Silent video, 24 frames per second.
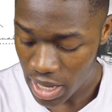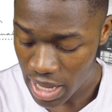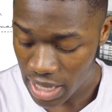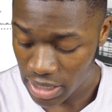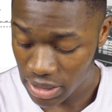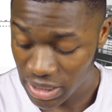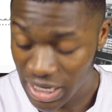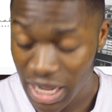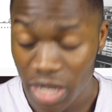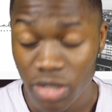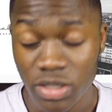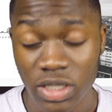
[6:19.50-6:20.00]

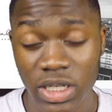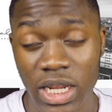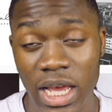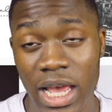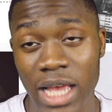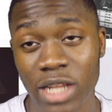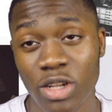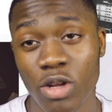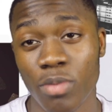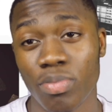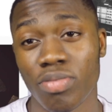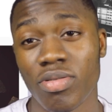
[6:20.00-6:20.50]
And how did
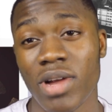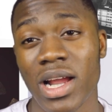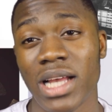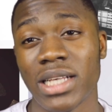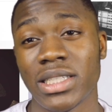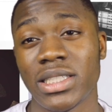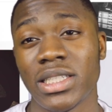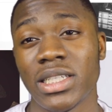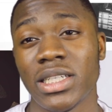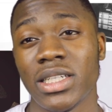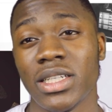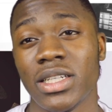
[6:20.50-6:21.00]
I end up
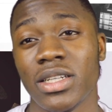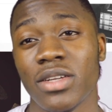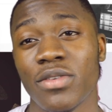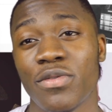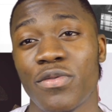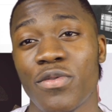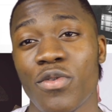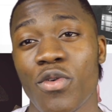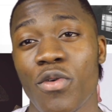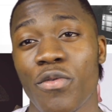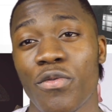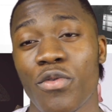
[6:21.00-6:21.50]
pricing
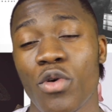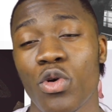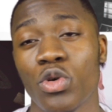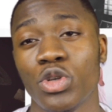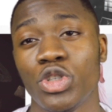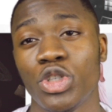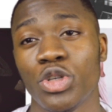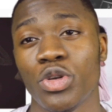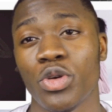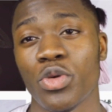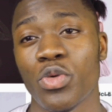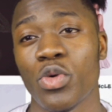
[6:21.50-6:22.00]
for a photo
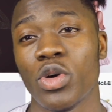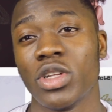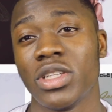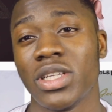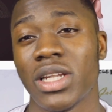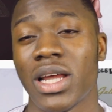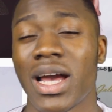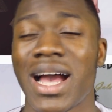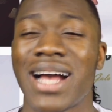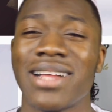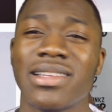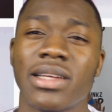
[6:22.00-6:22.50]
shoot? How
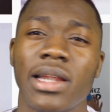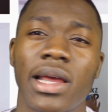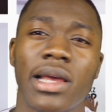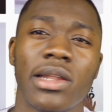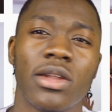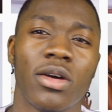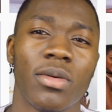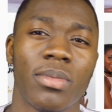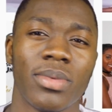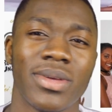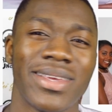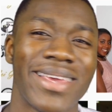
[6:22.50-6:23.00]
did I
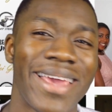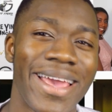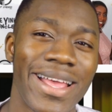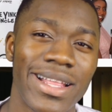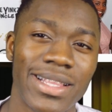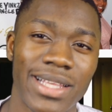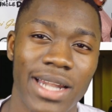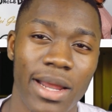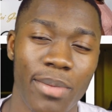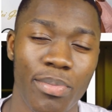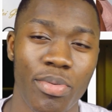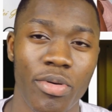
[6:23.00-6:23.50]
end up
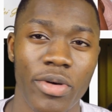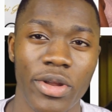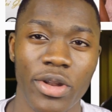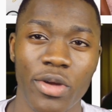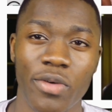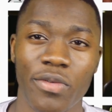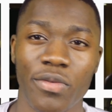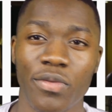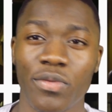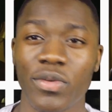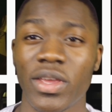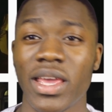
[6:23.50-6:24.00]
getting to that point
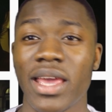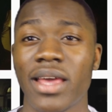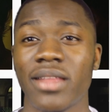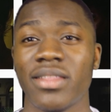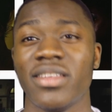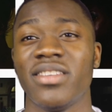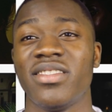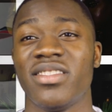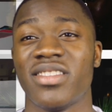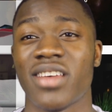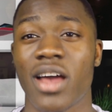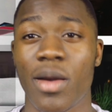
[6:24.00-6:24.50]
of, yeah,
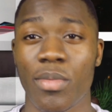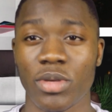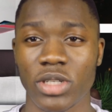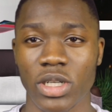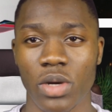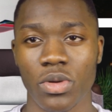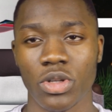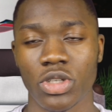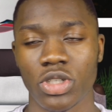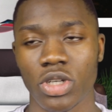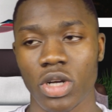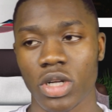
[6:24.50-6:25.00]
this is how
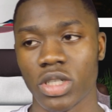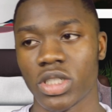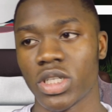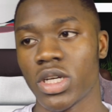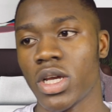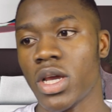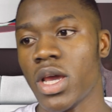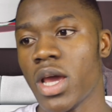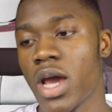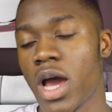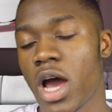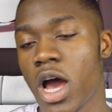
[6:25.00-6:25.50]
much I want to charge?
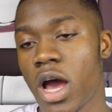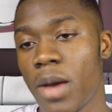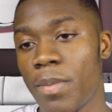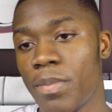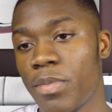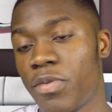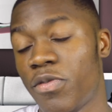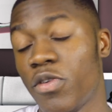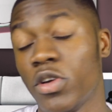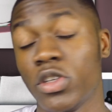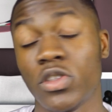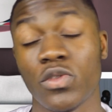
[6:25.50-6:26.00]

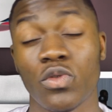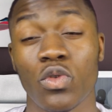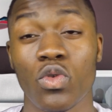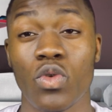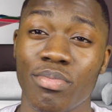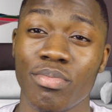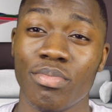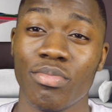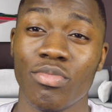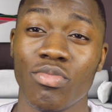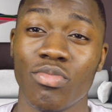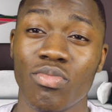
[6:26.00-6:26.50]
First of
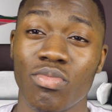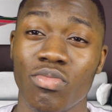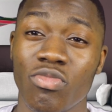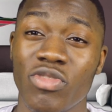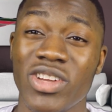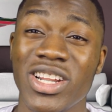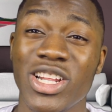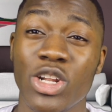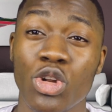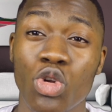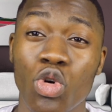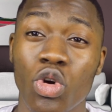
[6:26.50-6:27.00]
all,
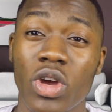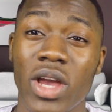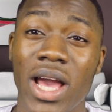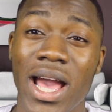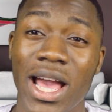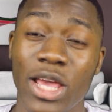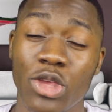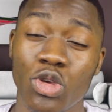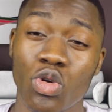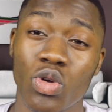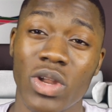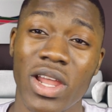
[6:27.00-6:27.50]
really look
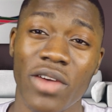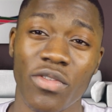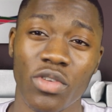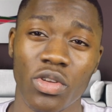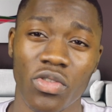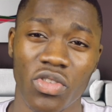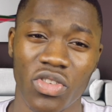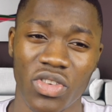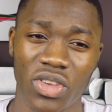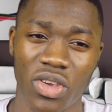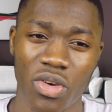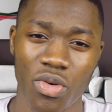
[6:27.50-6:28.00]
at your level
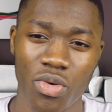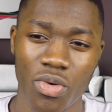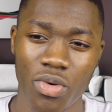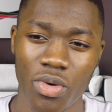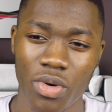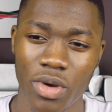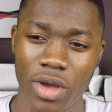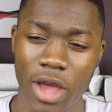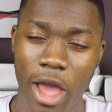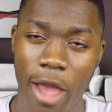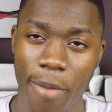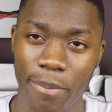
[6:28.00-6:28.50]
of skill
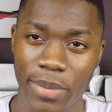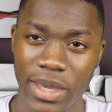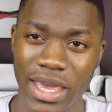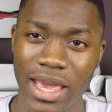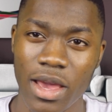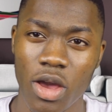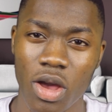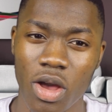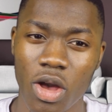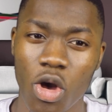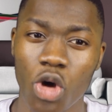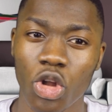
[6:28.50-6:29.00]
and be
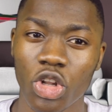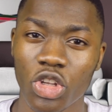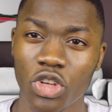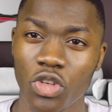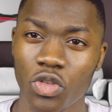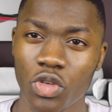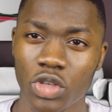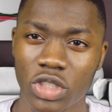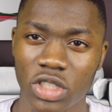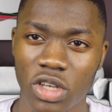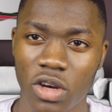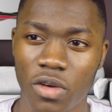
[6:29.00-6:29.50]
honest
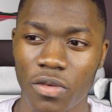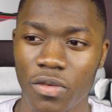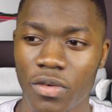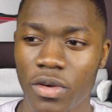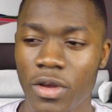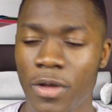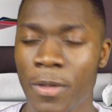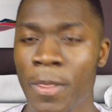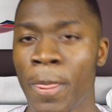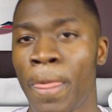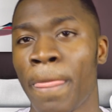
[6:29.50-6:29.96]
with yourself.